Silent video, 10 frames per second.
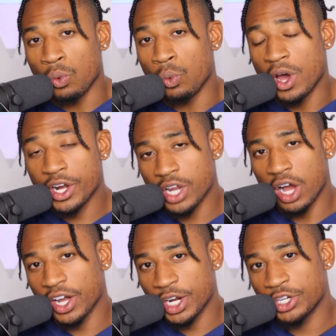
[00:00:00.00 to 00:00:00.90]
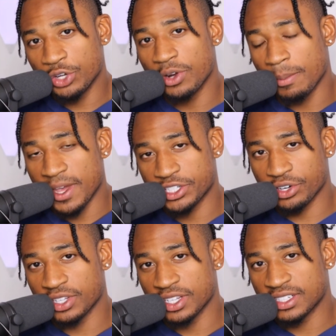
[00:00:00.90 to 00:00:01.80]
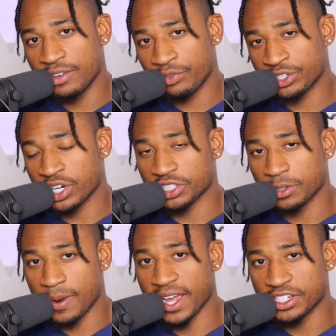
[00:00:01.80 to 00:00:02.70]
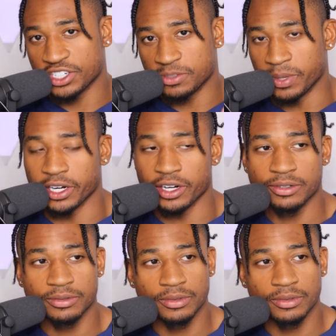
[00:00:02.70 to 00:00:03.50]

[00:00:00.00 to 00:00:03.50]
What are y'all going to do to make sure this infrastructure package is bigger?